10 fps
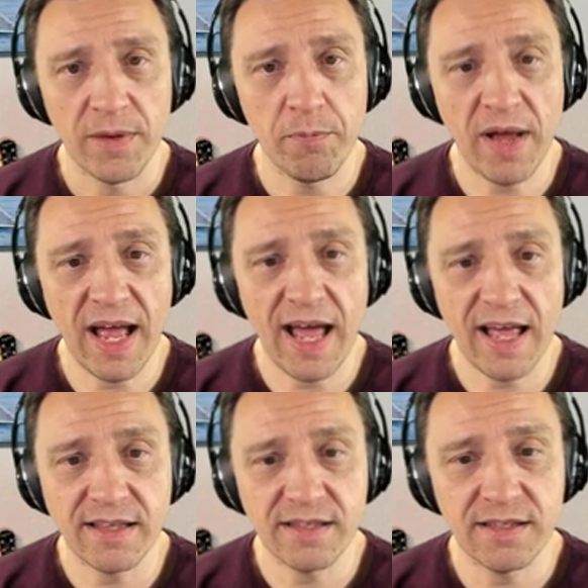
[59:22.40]
the
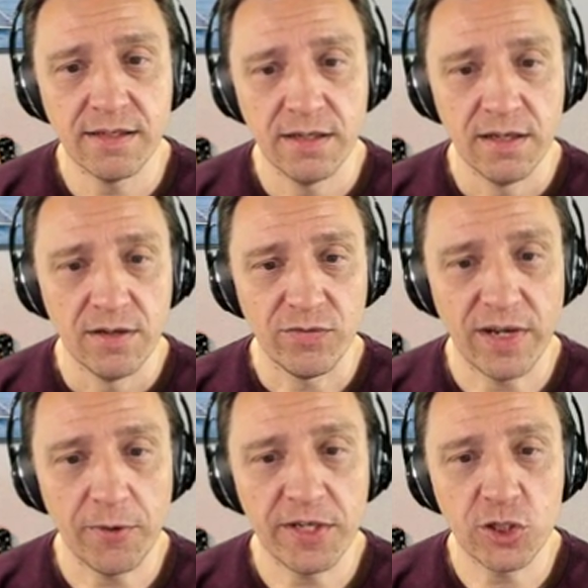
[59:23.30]
Bats.
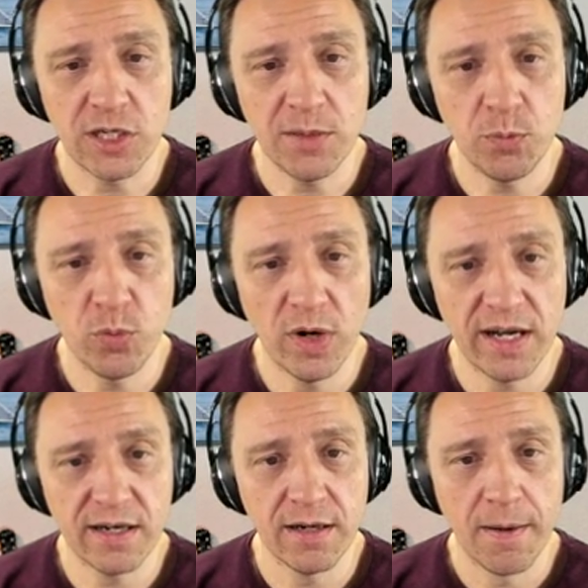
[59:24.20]
Very cheap
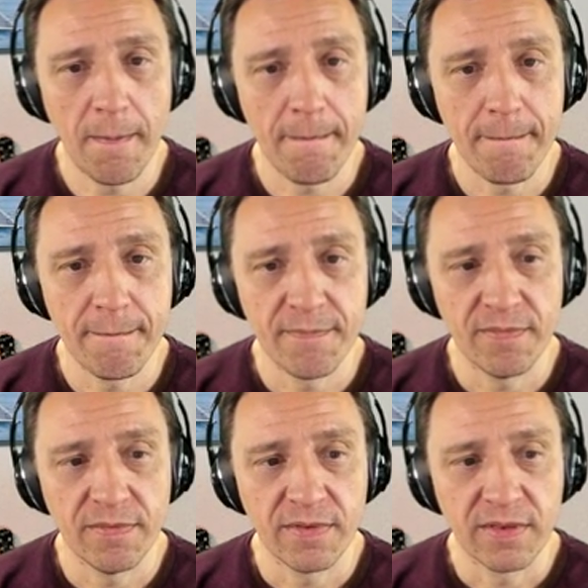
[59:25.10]
one.
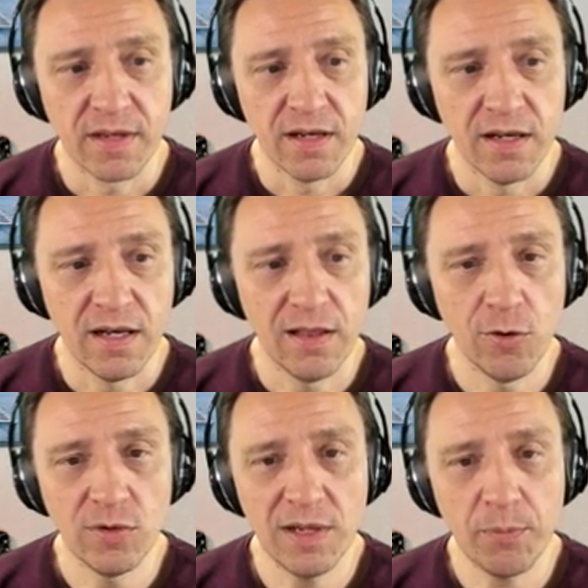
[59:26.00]
A
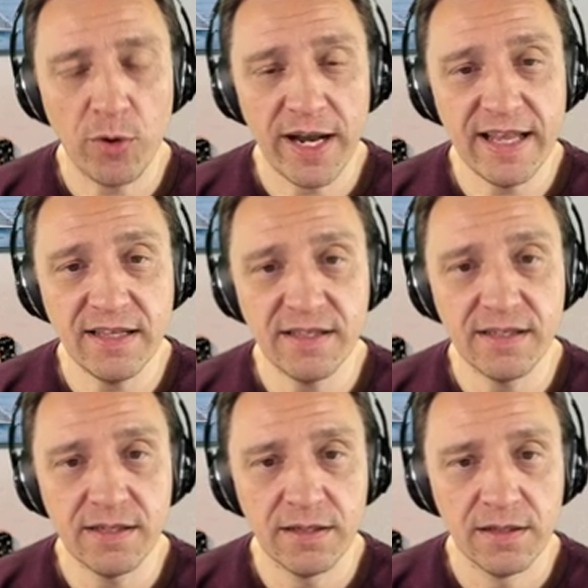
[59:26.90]
Lonely
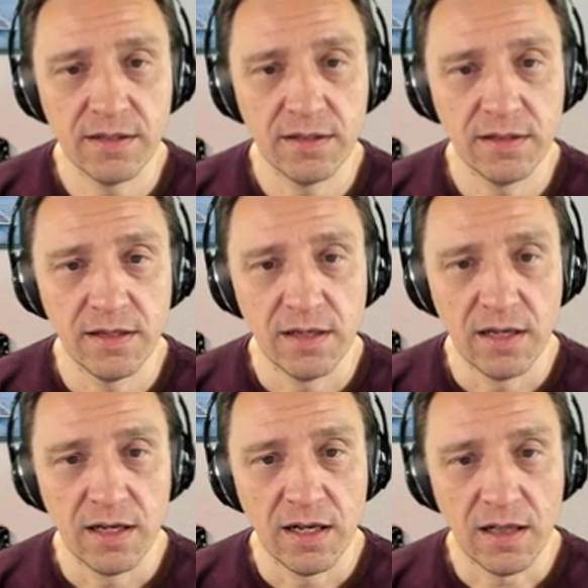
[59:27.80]
Prince.
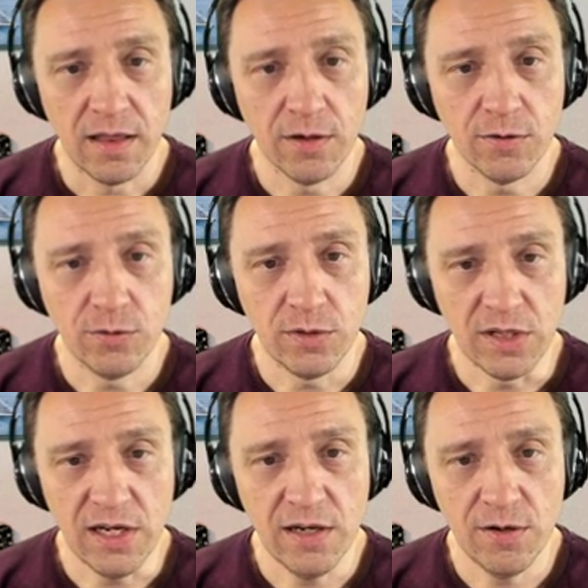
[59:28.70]

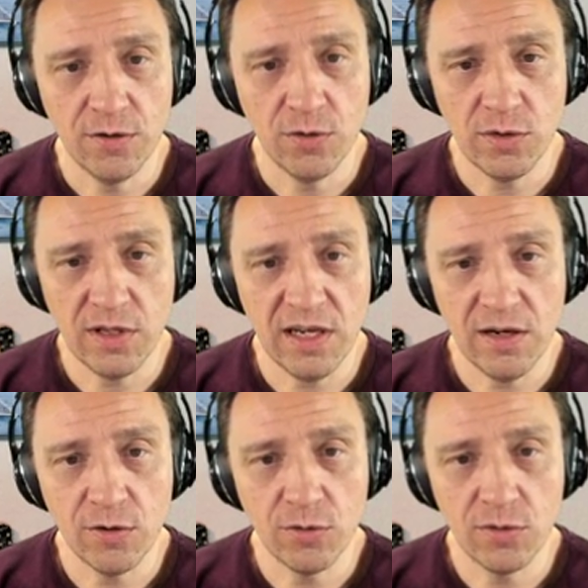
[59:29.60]
Lonely, lonely,
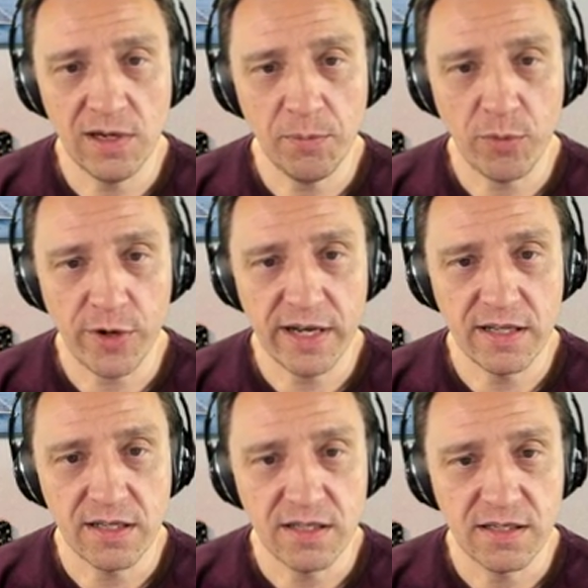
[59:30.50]
lonely
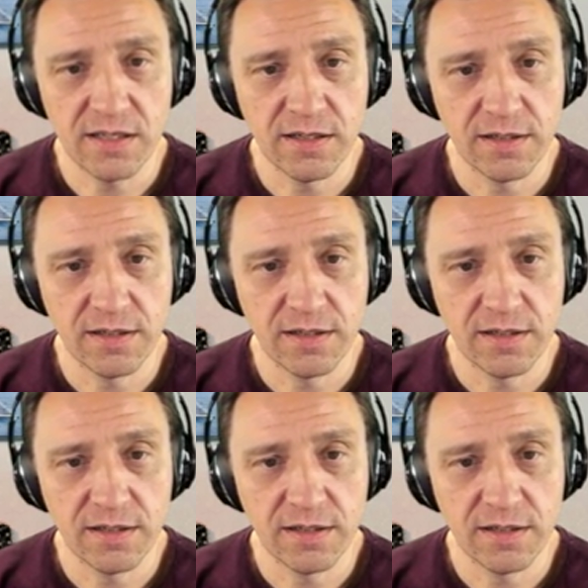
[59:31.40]
prince.